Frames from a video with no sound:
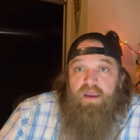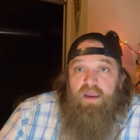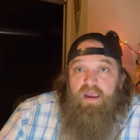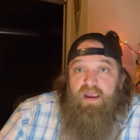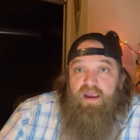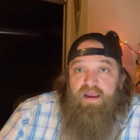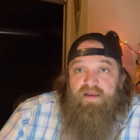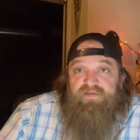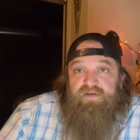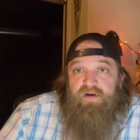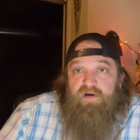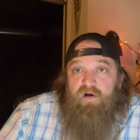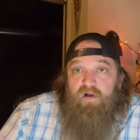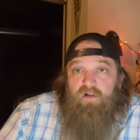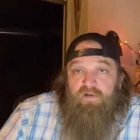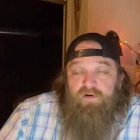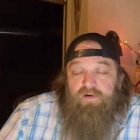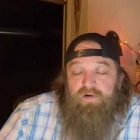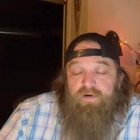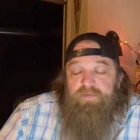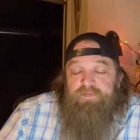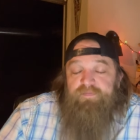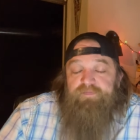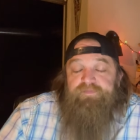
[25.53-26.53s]
and the
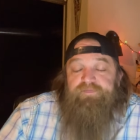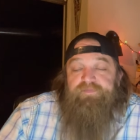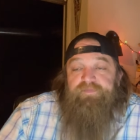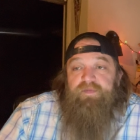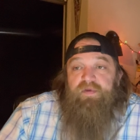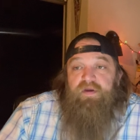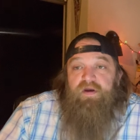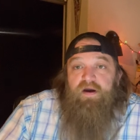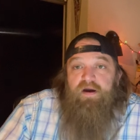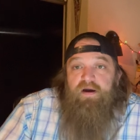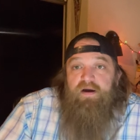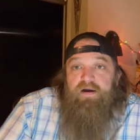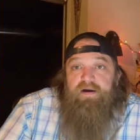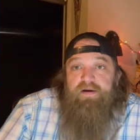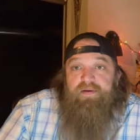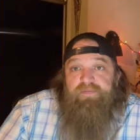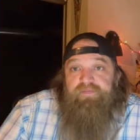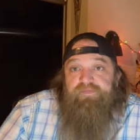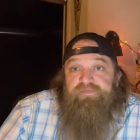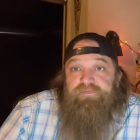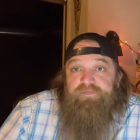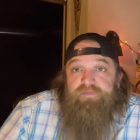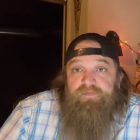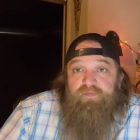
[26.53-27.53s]
color.
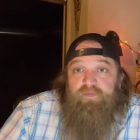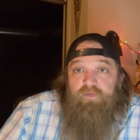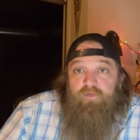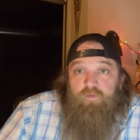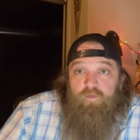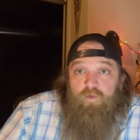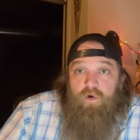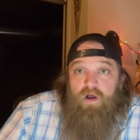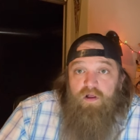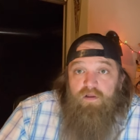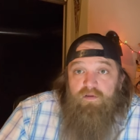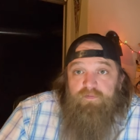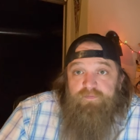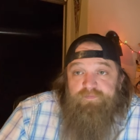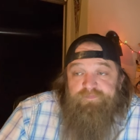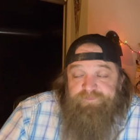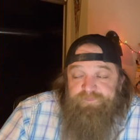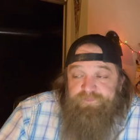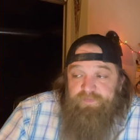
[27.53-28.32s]
Well,